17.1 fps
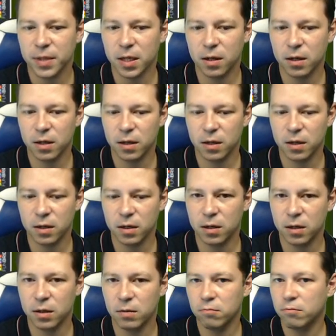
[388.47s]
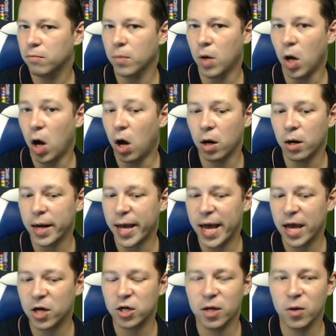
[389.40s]
on
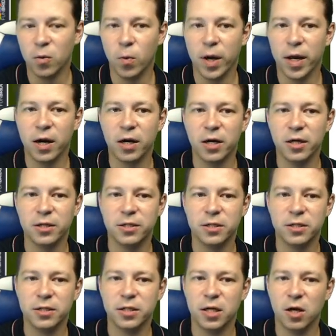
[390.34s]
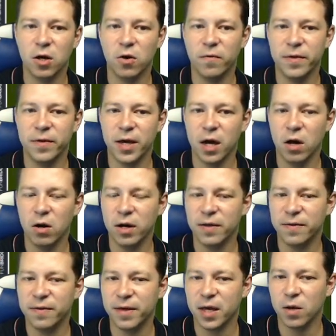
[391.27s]
actually winners. So the
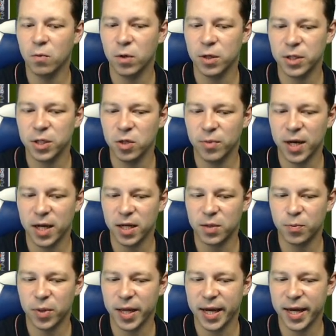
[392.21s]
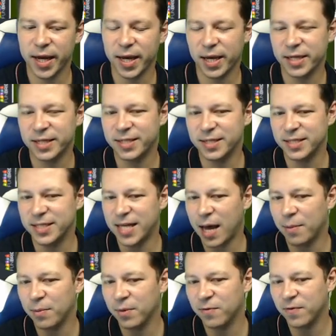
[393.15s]
only thing what you might play is the
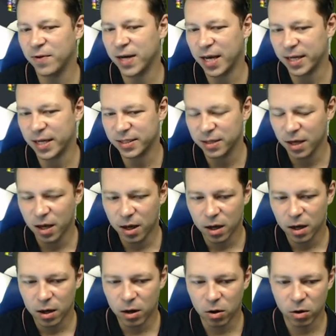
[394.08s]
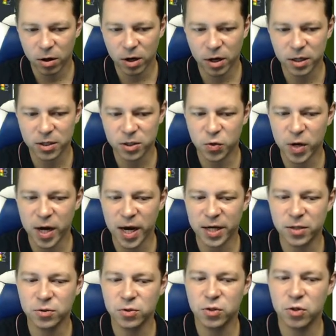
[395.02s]
diamond finesse or
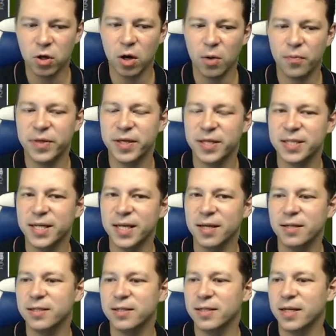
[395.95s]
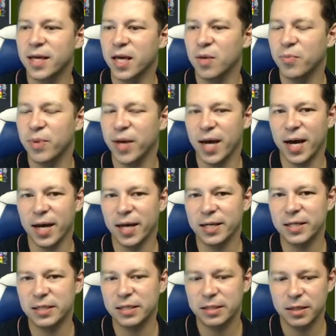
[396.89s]
try to drop the singleton king
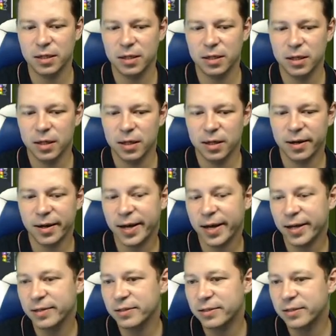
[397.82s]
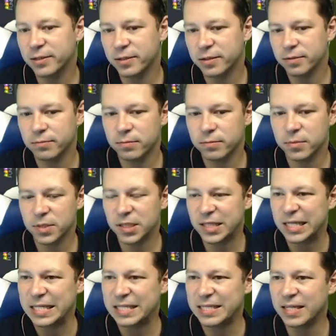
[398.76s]
behind. And
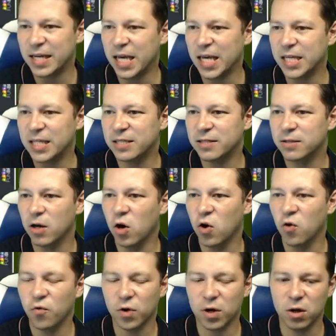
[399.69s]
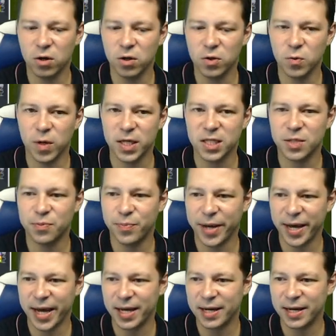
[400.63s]
since East overcalled 1
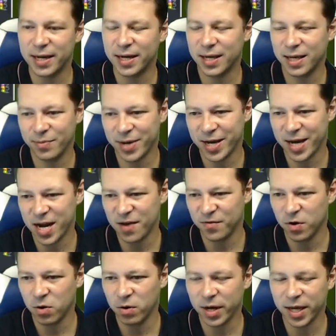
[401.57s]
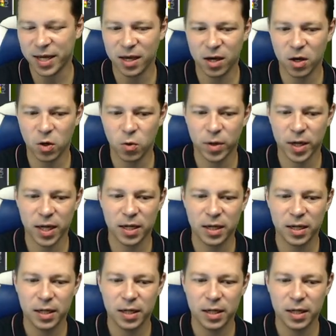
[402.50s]
spade and he might have only king queen,